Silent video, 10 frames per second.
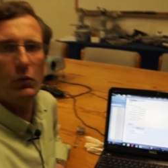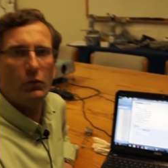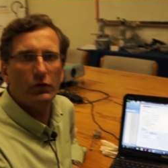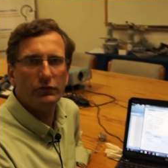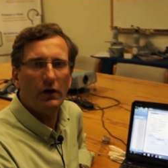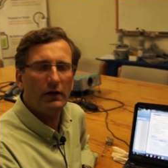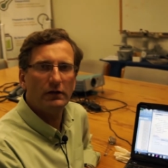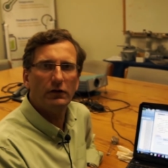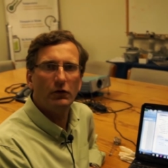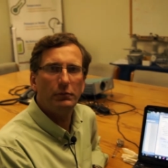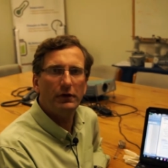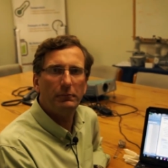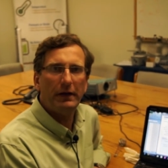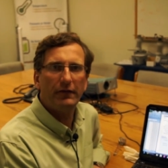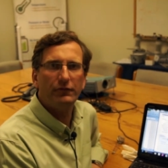we'll talk a little bit
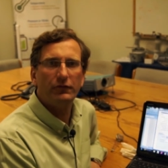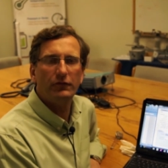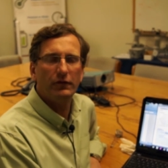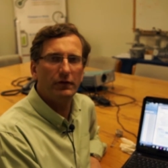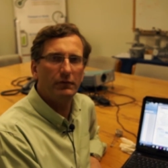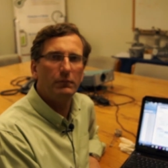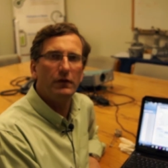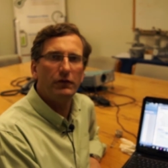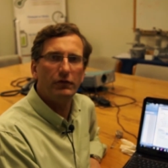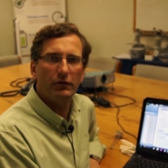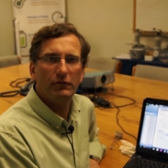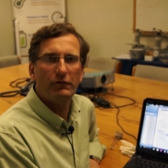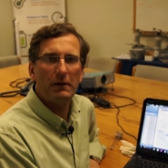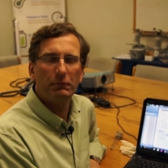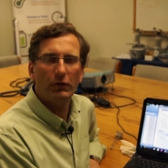about the theory of
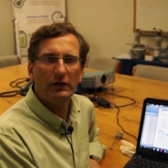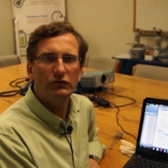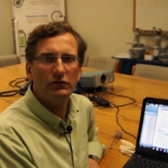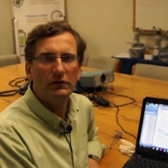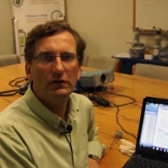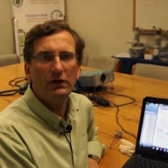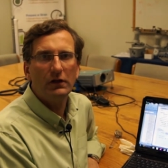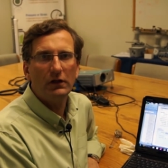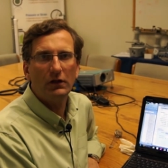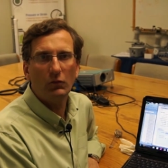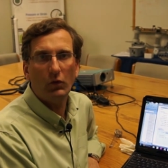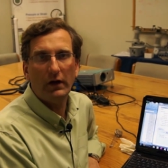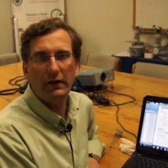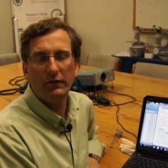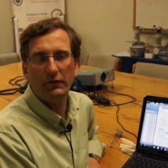operation and
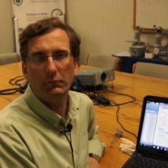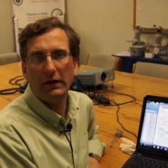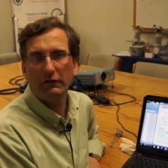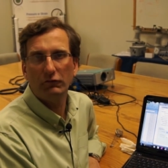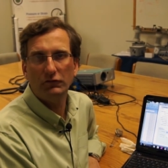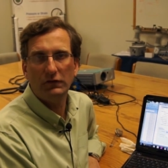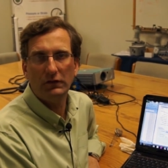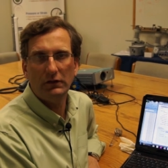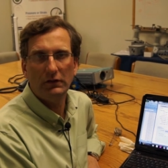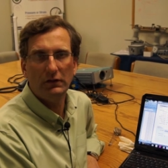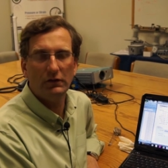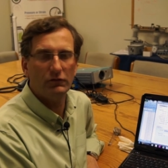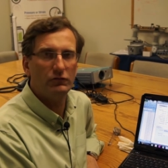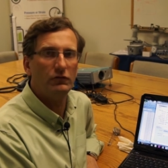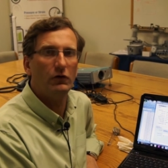why the Micro-T
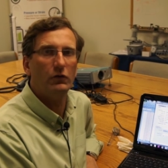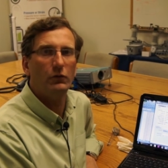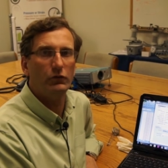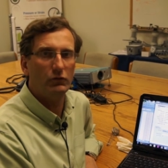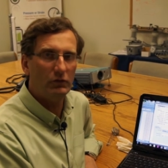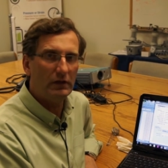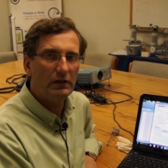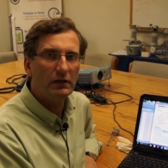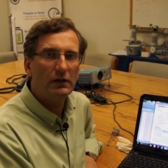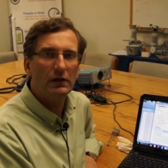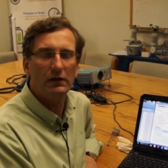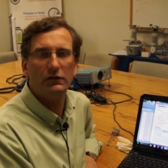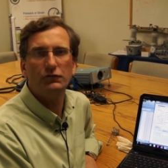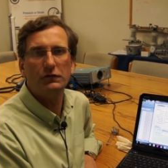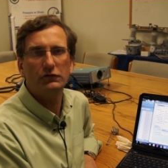is so unique in
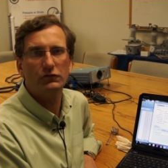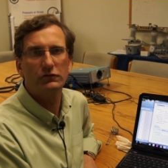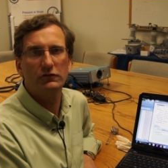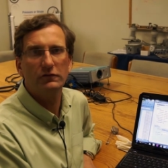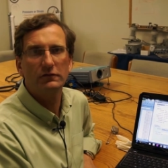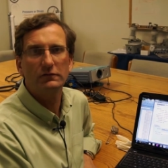its features.